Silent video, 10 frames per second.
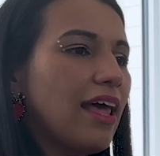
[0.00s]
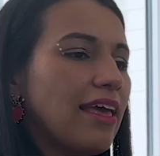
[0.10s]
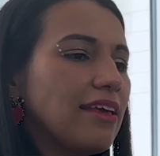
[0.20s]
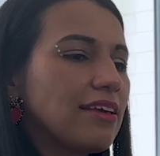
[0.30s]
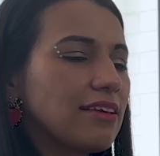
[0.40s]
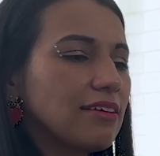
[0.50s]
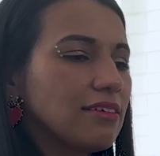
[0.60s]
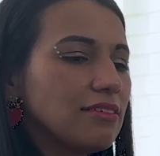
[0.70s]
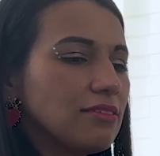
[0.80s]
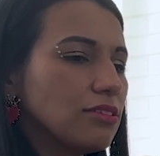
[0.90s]
like
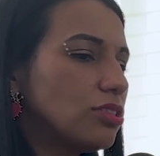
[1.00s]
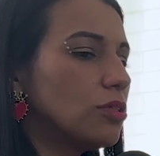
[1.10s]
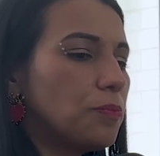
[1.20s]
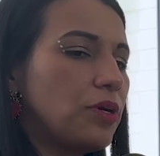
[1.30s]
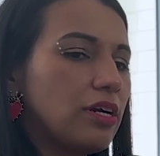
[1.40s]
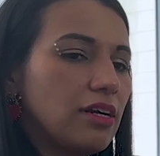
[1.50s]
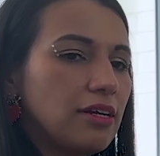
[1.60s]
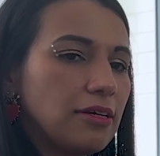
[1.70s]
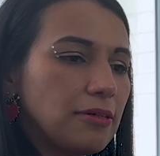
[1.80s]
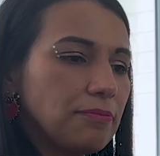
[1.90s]

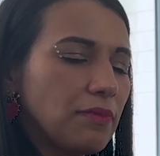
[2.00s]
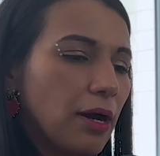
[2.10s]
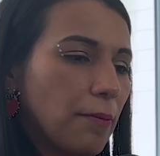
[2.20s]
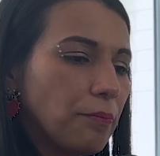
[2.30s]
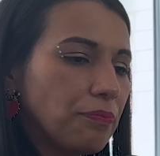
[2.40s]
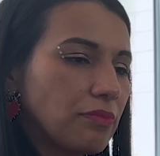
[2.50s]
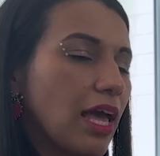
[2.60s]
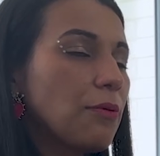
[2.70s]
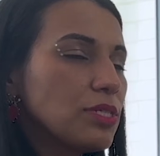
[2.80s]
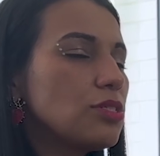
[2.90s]
super
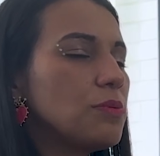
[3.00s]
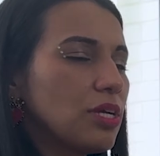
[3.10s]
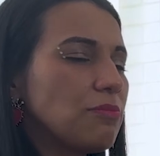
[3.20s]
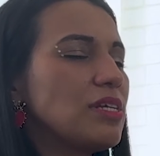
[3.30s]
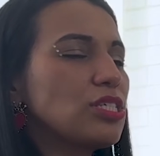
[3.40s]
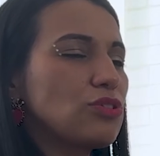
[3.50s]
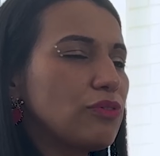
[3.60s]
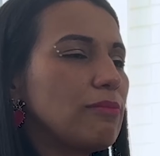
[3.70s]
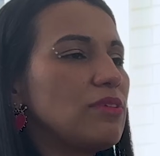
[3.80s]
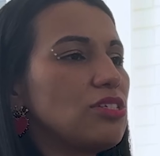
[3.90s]
I want to become
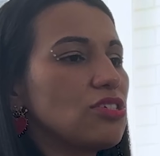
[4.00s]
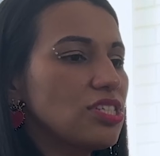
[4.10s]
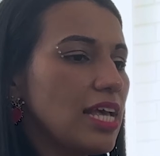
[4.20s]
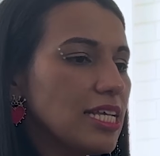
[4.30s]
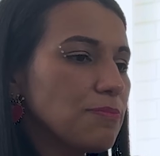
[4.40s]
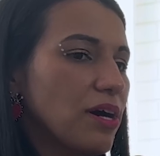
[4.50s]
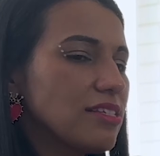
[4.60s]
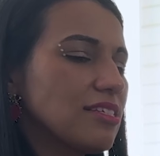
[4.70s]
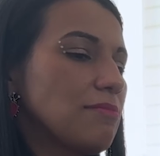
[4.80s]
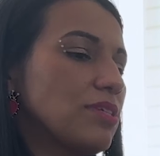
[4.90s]
extremely successful, but at
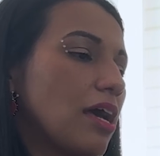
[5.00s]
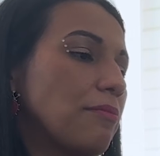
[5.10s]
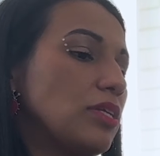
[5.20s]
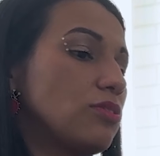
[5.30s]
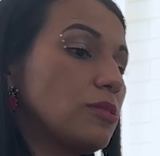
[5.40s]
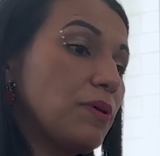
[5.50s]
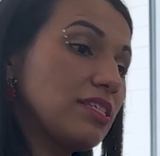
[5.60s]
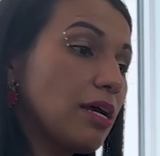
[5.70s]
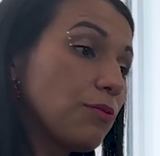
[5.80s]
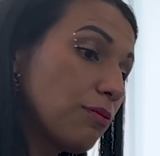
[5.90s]
the same time I need to spend
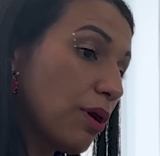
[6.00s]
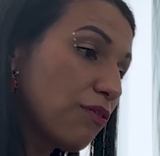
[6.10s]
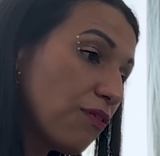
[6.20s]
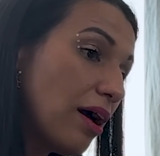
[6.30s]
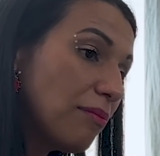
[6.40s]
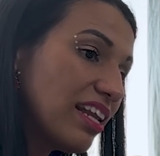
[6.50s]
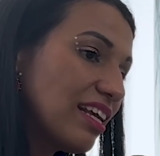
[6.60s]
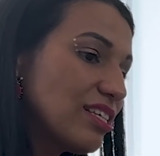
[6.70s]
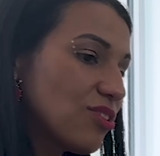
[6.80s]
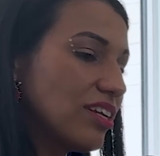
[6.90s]
time with my
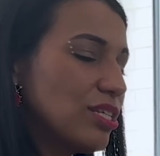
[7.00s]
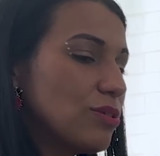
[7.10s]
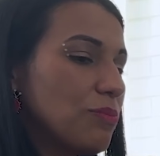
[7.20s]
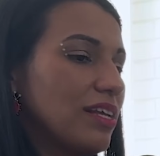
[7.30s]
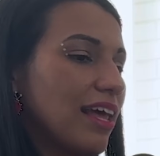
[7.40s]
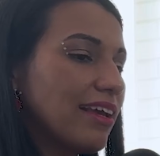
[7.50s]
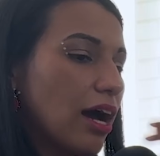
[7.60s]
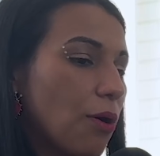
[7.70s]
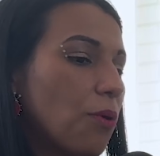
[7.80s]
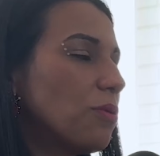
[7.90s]
family, so I need to be like a
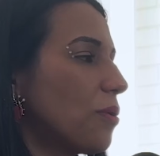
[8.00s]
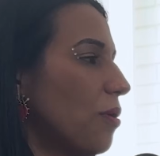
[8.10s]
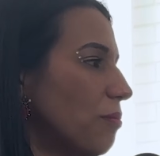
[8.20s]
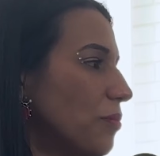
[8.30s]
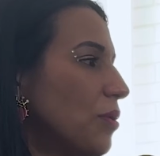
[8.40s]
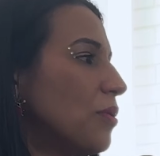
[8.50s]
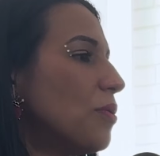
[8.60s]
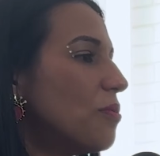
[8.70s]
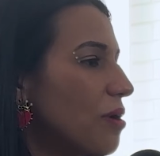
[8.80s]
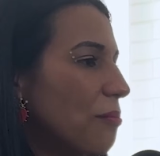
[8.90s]
whole
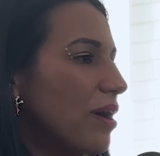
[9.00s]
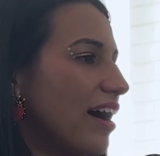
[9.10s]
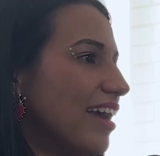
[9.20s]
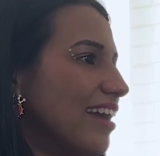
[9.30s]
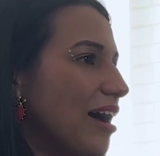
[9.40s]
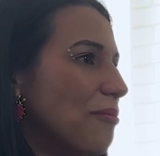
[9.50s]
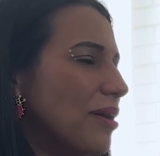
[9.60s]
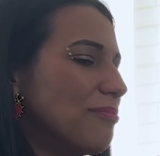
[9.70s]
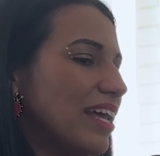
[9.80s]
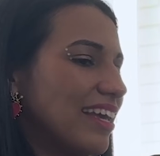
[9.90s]
who am I?
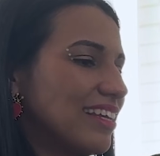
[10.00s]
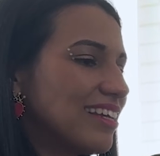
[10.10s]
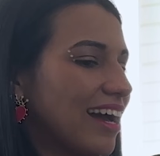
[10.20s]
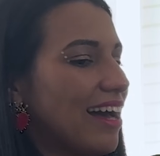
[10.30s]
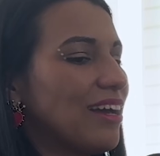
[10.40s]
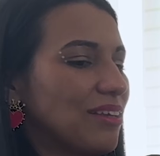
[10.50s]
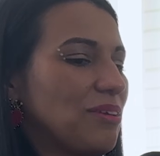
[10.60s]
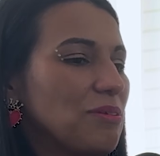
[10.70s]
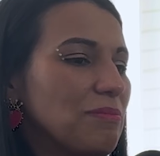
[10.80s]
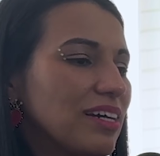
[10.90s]
I'm like a
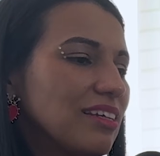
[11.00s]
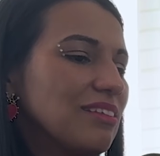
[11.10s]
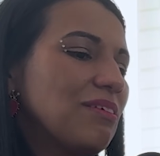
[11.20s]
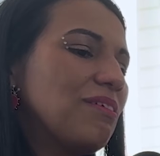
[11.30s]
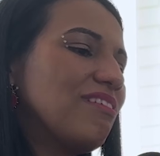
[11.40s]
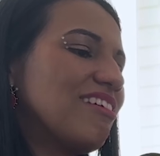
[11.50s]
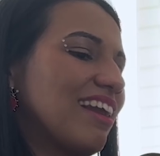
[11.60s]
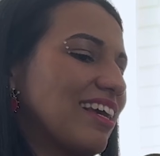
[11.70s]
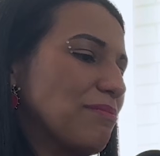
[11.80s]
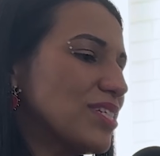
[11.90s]
human or
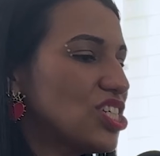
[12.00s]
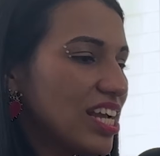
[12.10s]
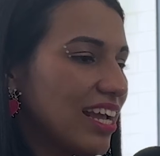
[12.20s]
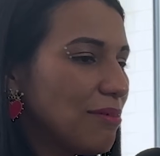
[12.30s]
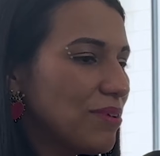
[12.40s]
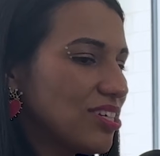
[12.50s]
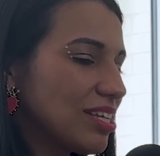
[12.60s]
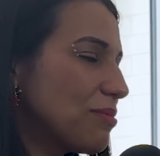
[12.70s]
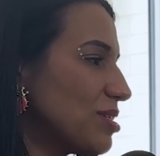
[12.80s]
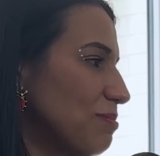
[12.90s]
like a machine
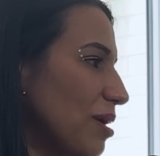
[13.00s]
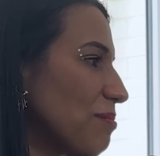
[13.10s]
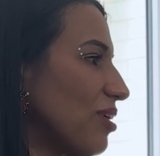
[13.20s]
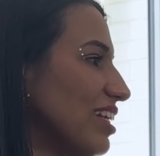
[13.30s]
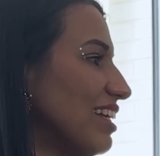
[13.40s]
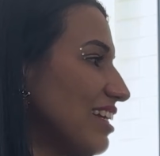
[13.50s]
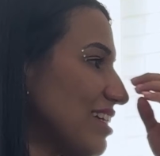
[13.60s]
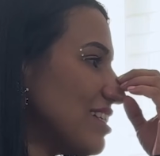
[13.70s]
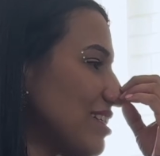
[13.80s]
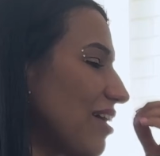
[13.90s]
because I want to make money.
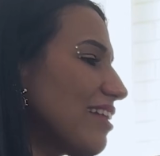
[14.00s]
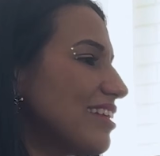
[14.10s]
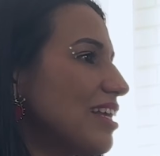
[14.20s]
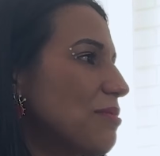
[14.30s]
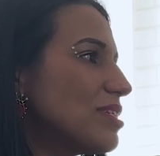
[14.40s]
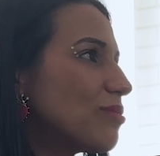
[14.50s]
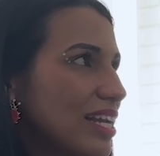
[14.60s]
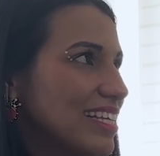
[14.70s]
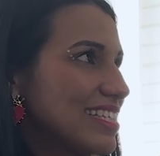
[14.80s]
So I think that it was really